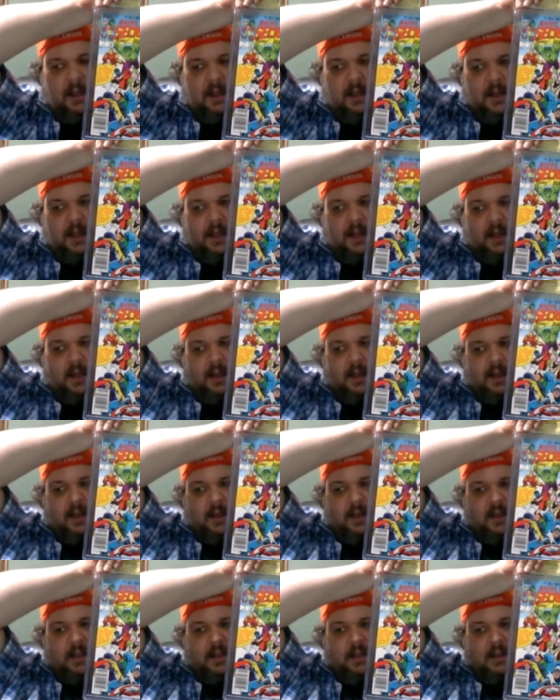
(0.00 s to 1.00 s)
uh
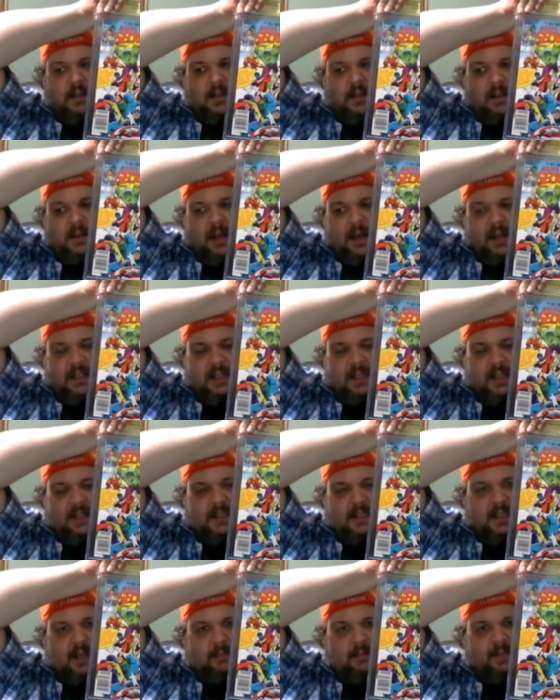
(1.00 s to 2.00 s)
I said the
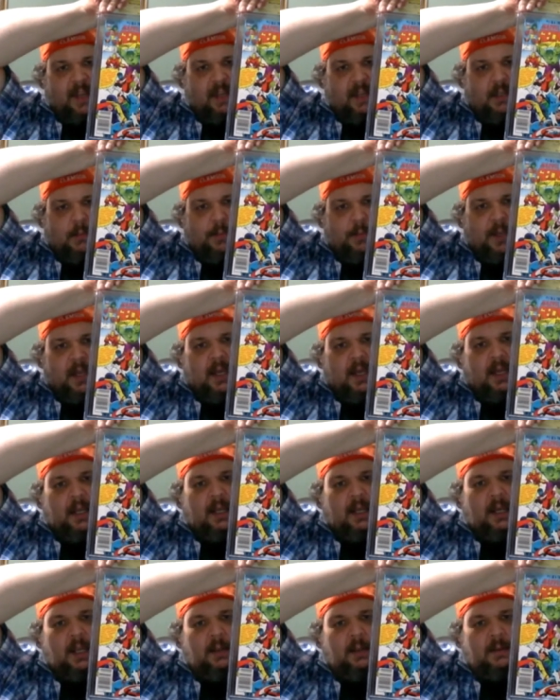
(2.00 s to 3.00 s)
same thing to Beatty,
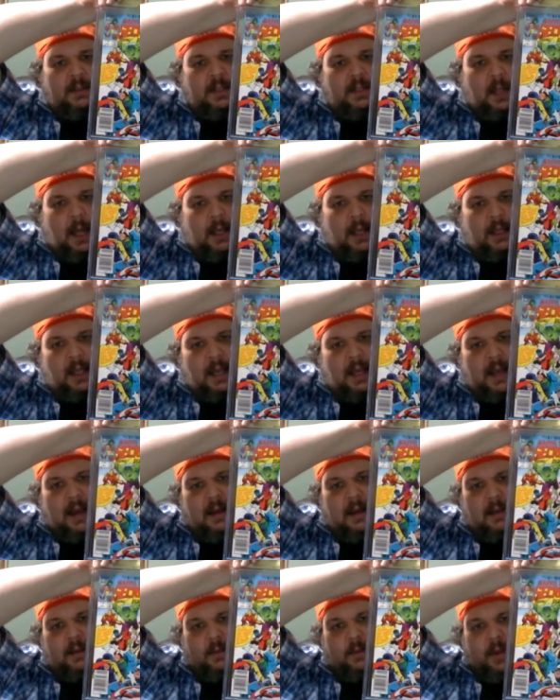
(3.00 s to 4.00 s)
and he was like,
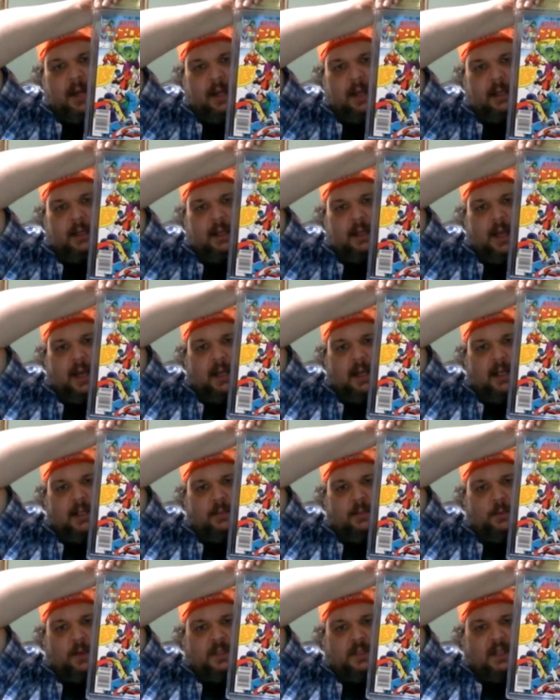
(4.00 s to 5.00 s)
"Yeah, the way I look at it is
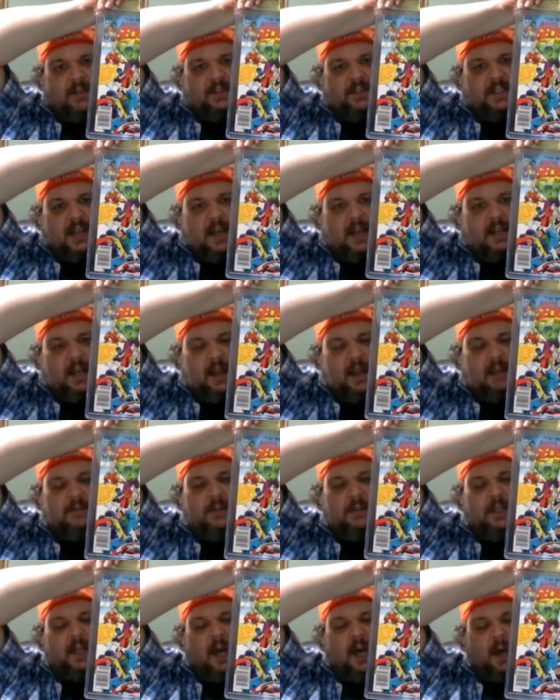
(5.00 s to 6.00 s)
once I've signed
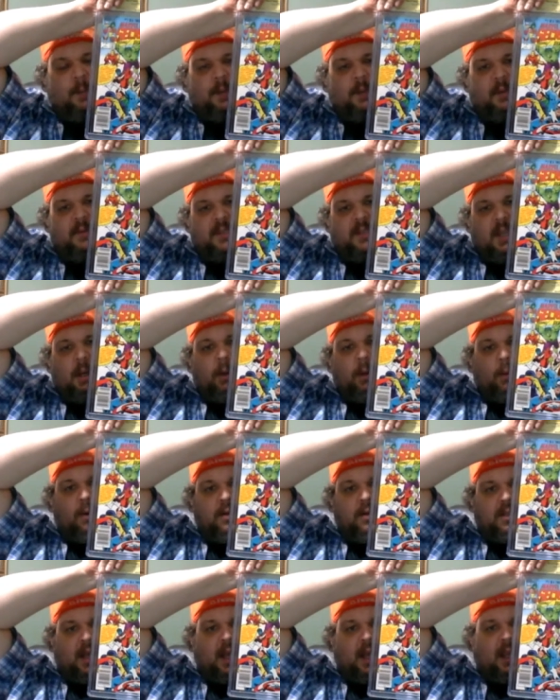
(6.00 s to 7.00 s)
every copy of Secret
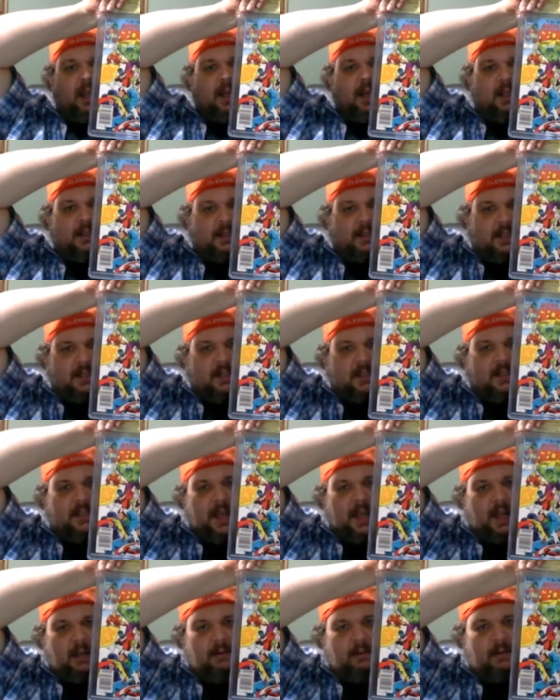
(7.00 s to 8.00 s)
Wars Eight in existence,
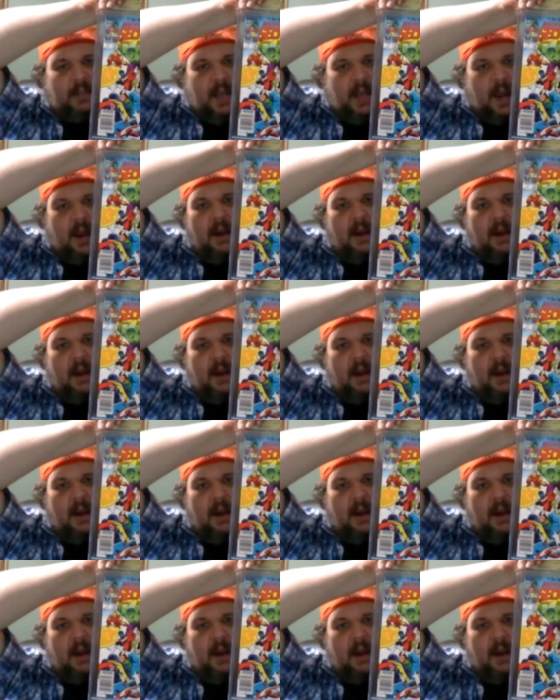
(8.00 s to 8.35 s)
I can retire."